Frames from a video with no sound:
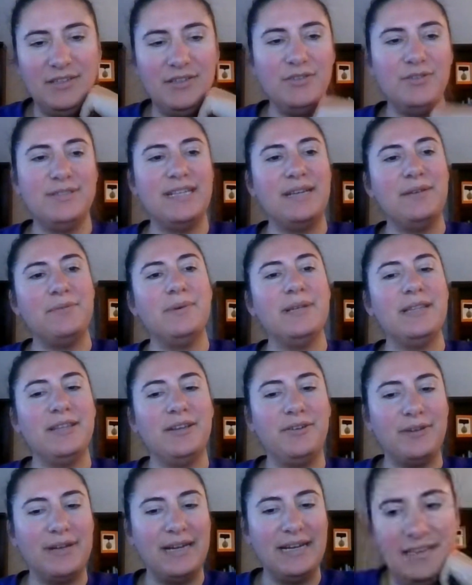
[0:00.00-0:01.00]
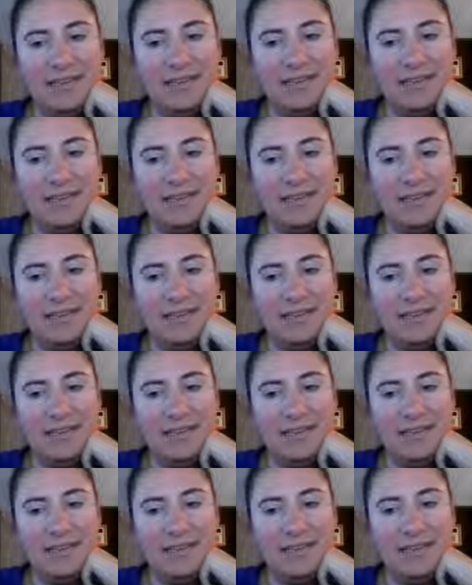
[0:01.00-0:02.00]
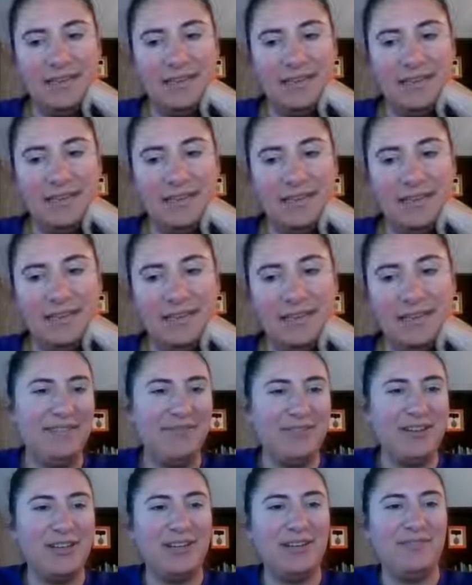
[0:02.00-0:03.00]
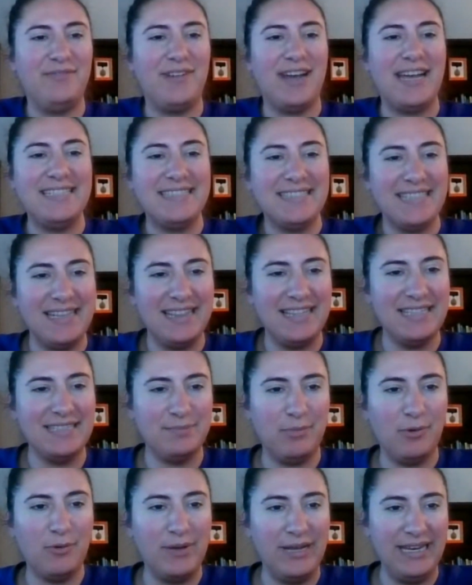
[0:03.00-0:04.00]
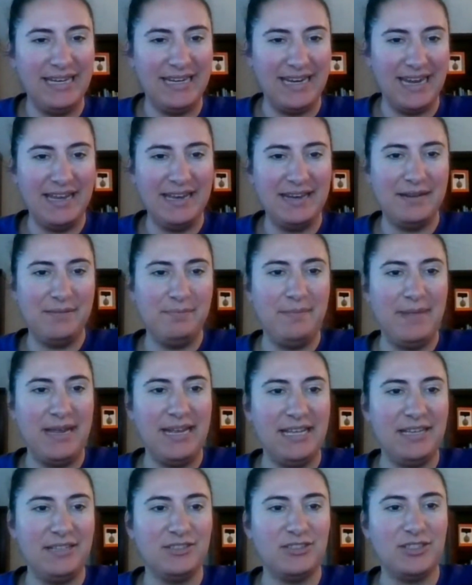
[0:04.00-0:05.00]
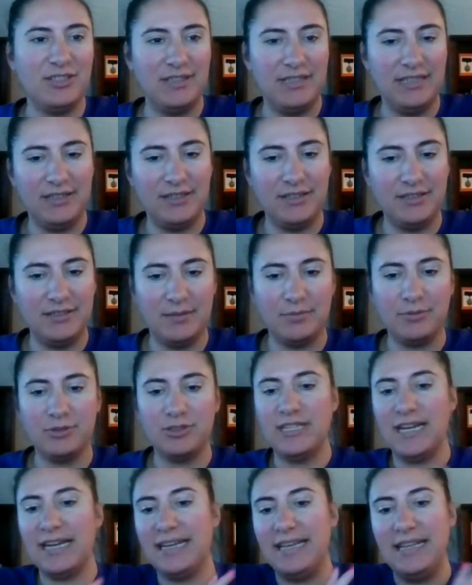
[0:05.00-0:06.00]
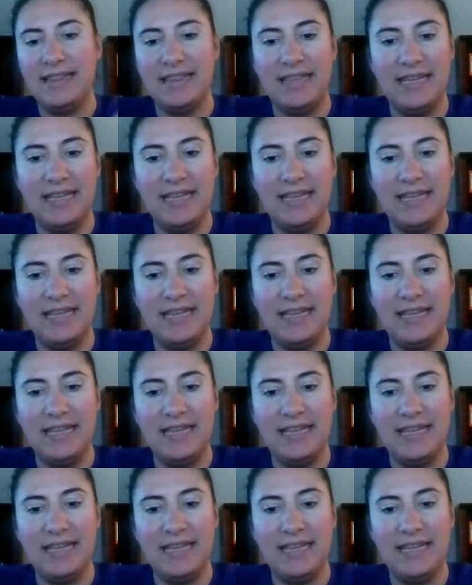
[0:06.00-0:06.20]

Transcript: use it with a grain of salt is kind of good advice at this point, and making sure that you're double checking